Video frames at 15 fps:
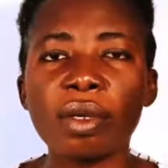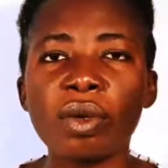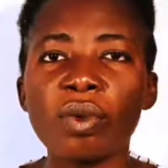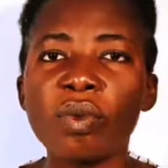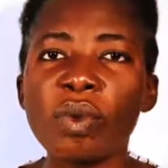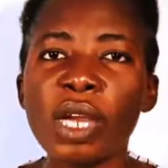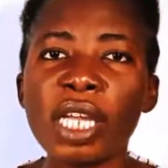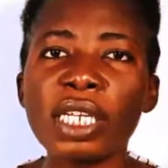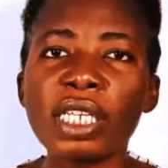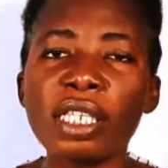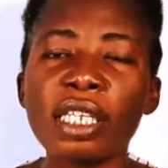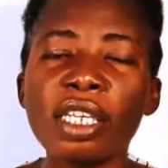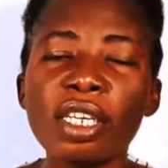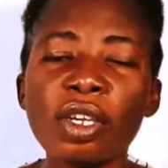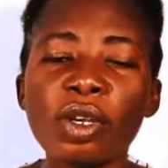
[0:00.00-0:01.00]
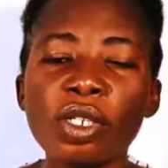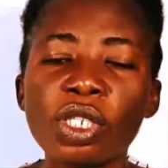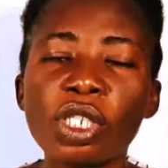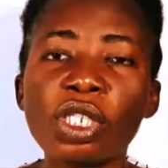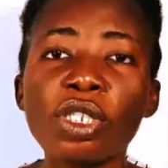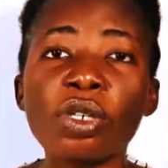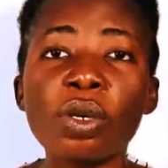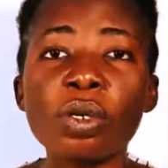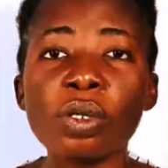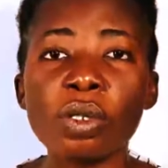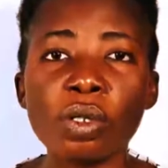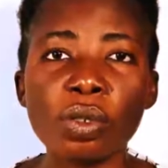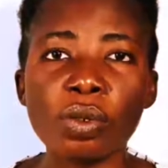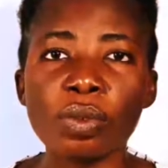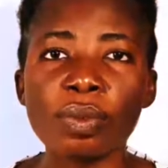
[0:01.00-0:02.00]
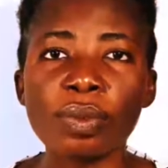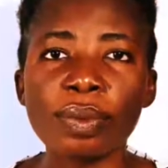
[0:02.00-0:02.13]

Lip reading: where did he or she go to?